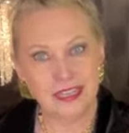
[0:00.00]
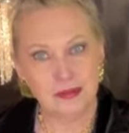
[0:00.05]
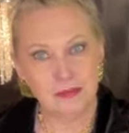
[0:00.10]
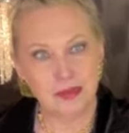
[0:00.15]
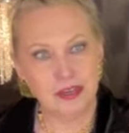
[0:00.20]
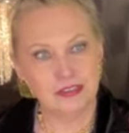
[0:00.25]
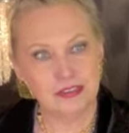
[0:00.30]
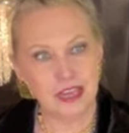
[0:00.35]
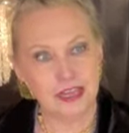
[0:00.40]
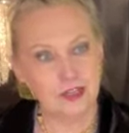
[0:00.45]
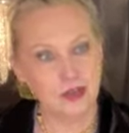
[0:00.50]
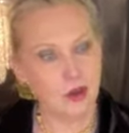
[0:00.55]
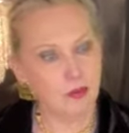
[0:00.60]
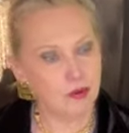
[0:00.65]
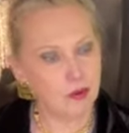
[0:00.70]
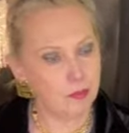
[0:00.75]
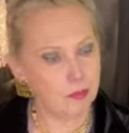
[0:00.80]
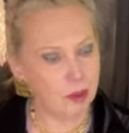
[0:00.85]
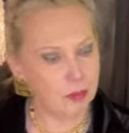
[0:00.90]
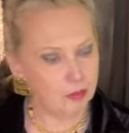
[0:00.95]
because I don't
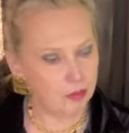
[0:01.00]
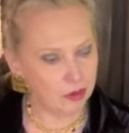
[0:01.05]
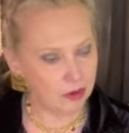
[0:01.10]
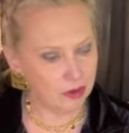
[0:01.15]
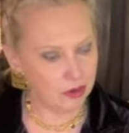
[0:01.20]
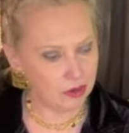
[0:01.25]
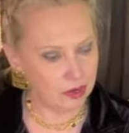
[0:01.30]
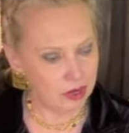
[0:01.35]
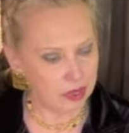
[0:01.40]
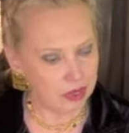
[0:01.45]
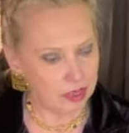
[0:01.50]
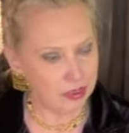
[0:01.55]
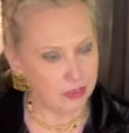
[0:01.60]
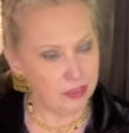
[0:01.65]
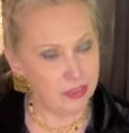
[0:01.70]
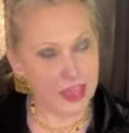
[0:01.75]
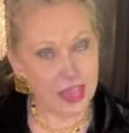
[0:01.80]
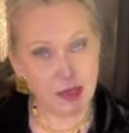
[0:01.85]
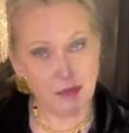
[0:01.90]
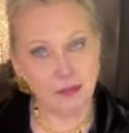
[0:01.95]
remember
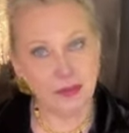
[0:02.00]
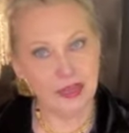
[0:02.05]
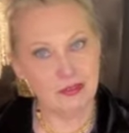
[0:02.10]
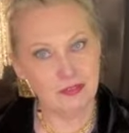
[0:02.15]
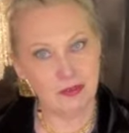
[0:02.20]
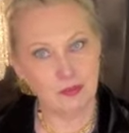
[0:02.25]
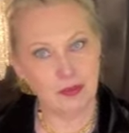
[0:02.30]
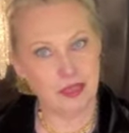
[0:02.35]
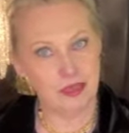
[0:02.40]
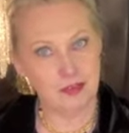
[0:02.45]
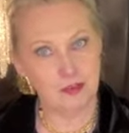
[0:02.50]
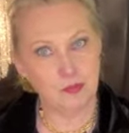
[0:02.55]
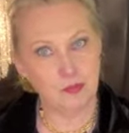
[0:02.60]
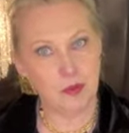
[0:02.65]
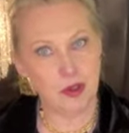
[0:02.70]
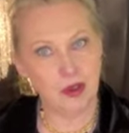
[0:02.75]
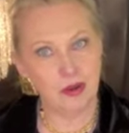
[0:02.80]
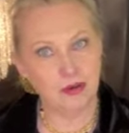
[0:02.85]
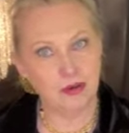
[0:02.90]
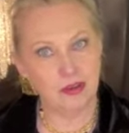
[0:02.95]
them giving me this
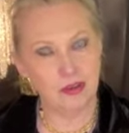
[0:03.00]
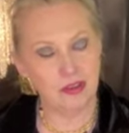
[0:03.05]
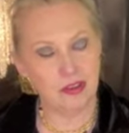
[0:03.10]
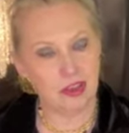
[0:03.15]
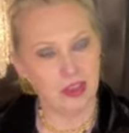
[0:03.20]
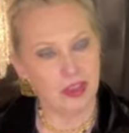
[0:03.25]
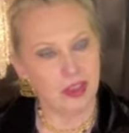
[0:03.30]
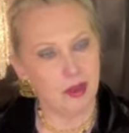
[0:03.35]
bottle,